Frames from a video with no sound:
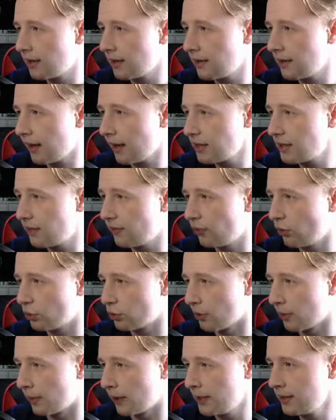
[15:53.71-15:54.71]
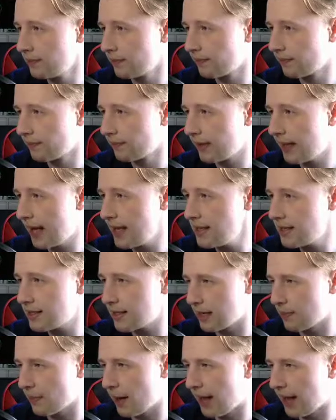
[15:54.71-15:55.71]
94 dribbling,
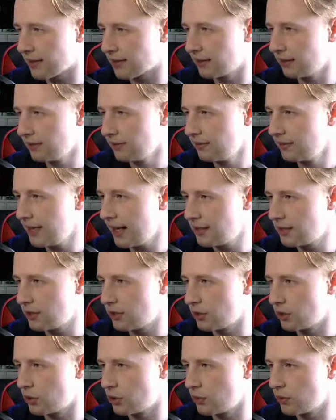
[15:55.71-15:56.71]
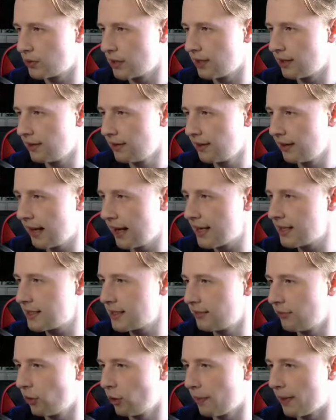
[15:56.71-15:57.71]
88 passing, 92 shooting,
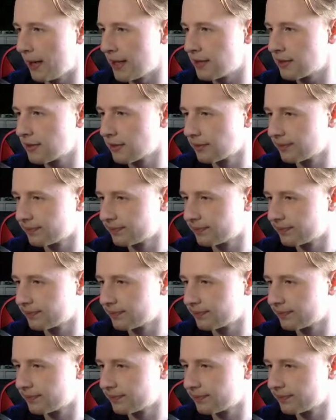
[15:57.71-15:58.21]
84 pace.